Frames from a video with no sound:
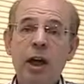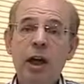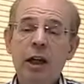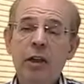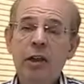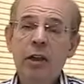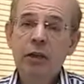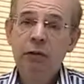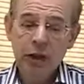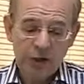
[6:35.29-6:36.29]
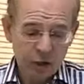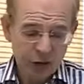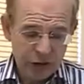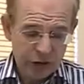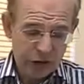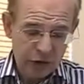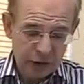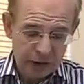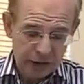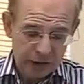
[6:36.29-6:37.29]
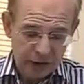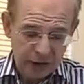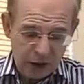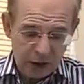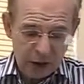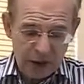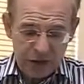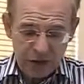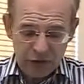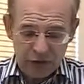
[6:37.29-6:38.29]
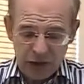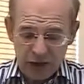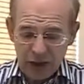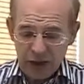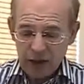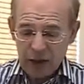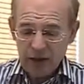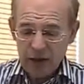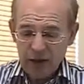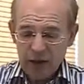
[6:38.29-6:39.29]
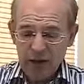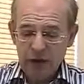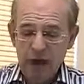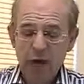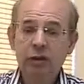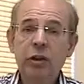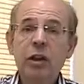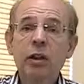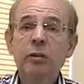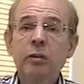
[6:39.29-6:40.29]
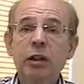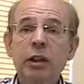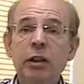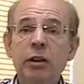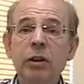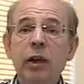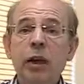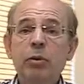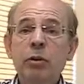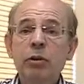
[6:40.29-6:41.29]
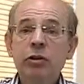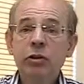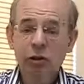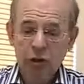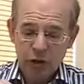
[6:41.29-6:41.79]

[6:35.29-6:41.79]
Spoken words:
and if you have a look at the control panel, you may see a dial with a needle pointing.